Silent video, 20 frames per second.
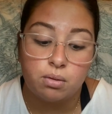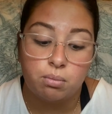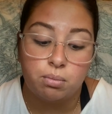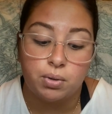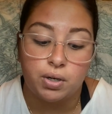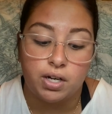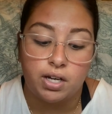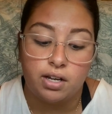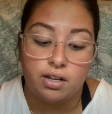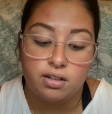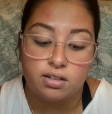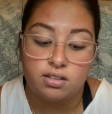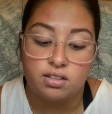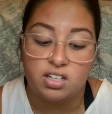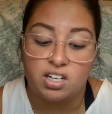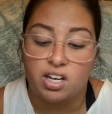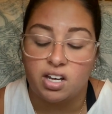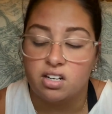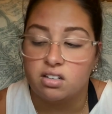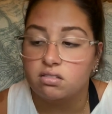But
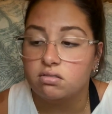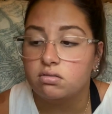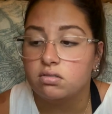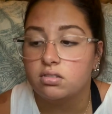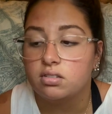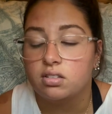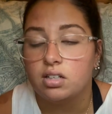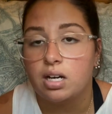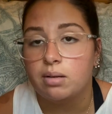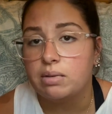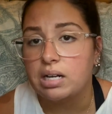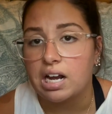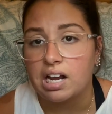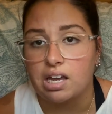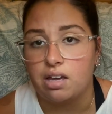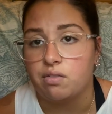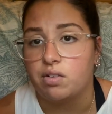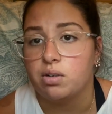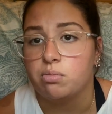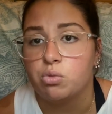again, I'm not
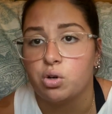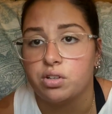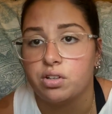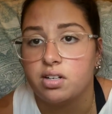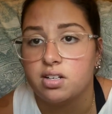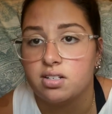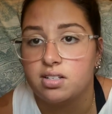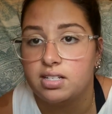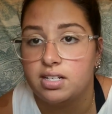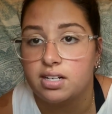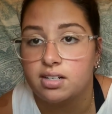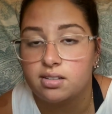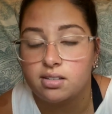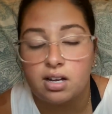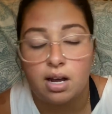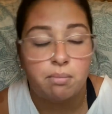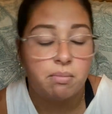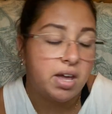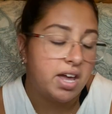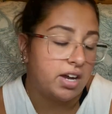giving it more than a 6.
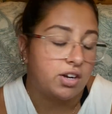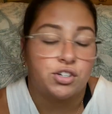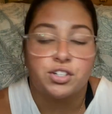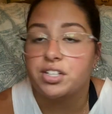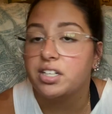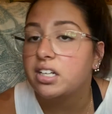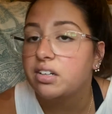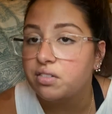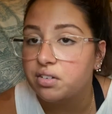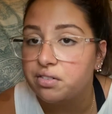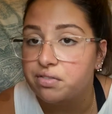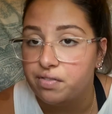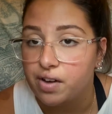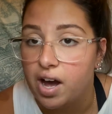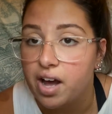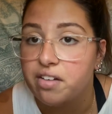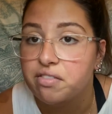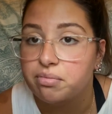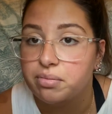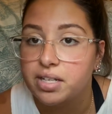I may actually give it a
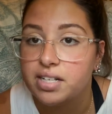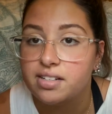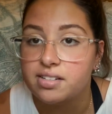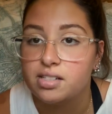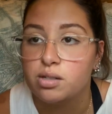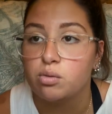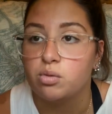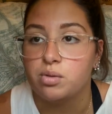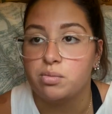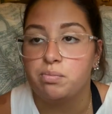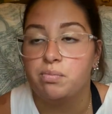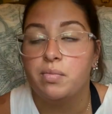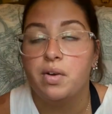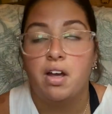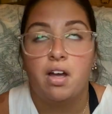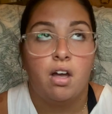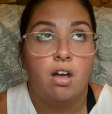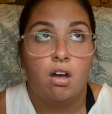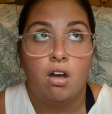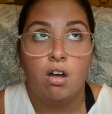5 because there was
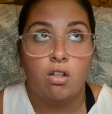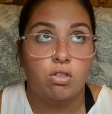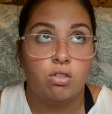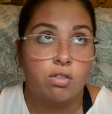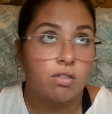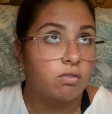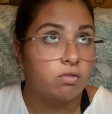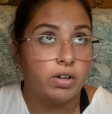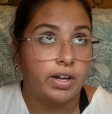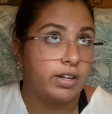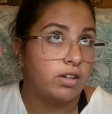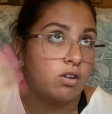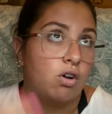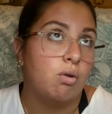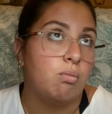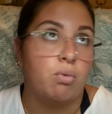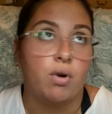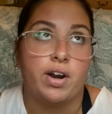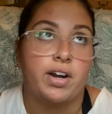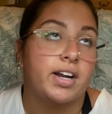like
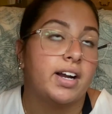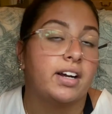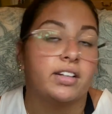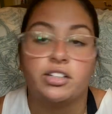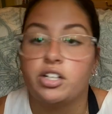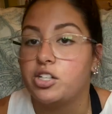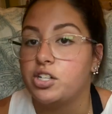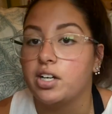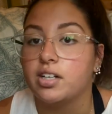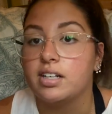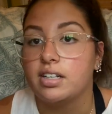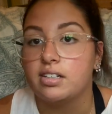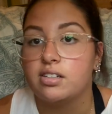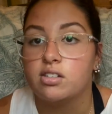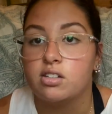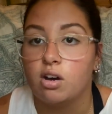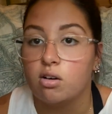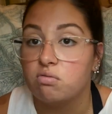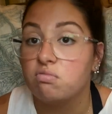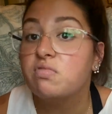no breading on the chicken.
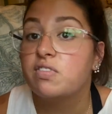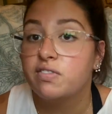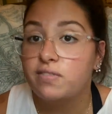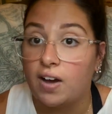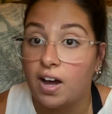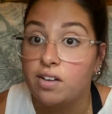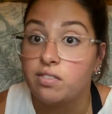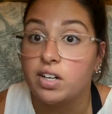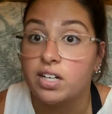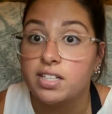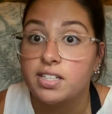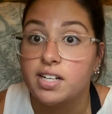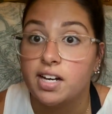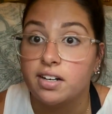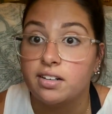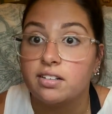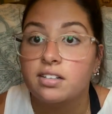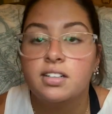So 5 out of 10.